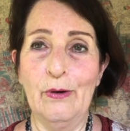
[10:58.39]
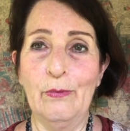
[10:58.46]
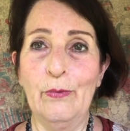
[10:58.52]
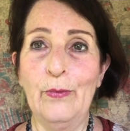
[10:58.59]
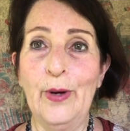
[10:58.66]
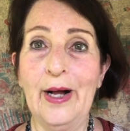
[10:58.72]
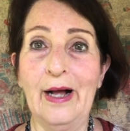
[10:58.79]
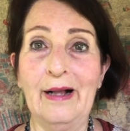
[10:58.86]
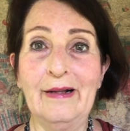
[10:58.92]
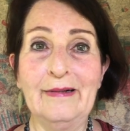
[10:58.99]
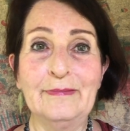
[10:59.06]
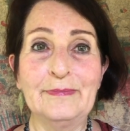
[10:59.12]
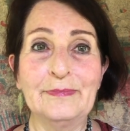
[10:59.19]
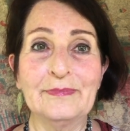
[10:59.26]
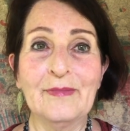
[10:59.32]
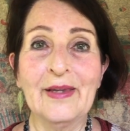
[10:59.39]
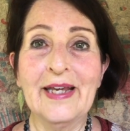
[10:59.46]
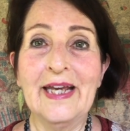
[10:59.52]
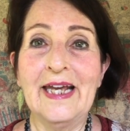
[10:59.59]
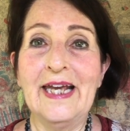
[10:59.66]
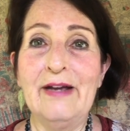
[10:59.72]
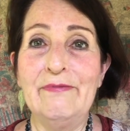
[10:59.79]
Well,
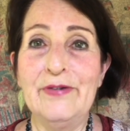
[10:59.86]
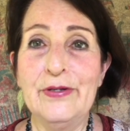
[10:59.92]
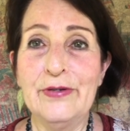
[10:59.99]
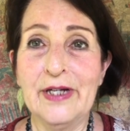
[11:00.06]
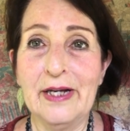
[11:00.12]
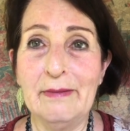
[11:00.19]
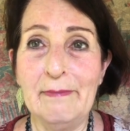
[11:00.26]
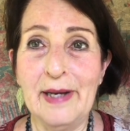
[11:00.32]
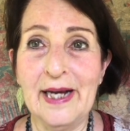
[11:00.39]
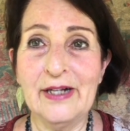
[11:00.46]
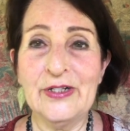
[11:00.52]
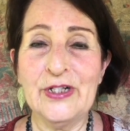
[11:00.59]
if you can make